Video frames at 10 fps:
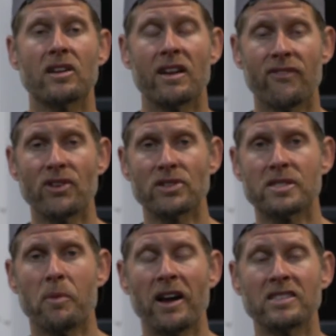going to feel
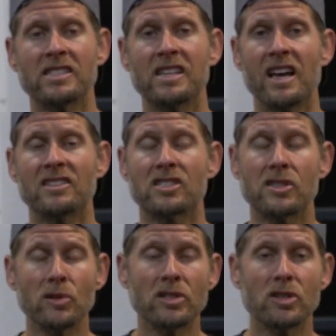spicy as
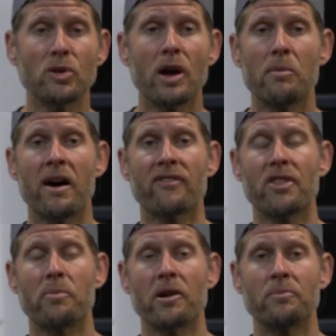soon as you come off
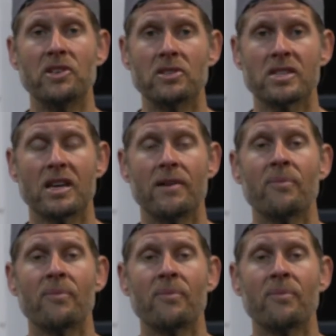the burpees.